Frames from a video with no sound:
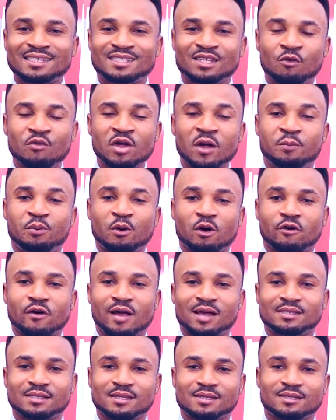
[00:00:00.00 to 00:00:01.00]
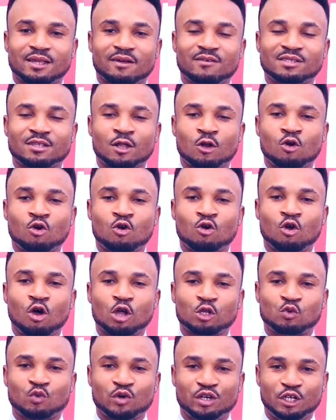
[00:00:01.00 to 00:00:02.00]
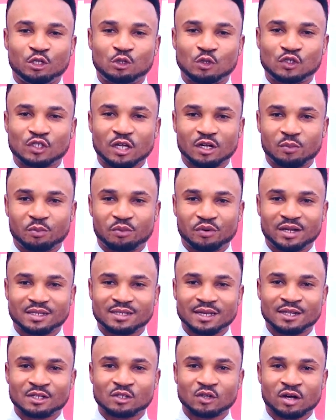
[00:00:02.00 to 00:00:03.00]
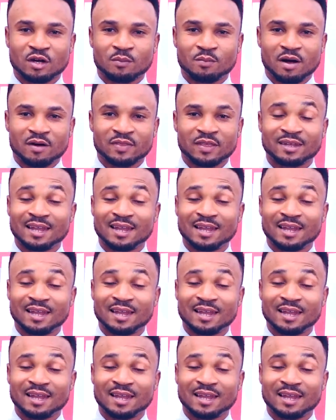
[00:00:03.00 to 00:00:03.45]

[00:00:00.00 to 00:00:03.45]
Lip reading: As the week progresses, there is a lot we need to celebrate and talk about,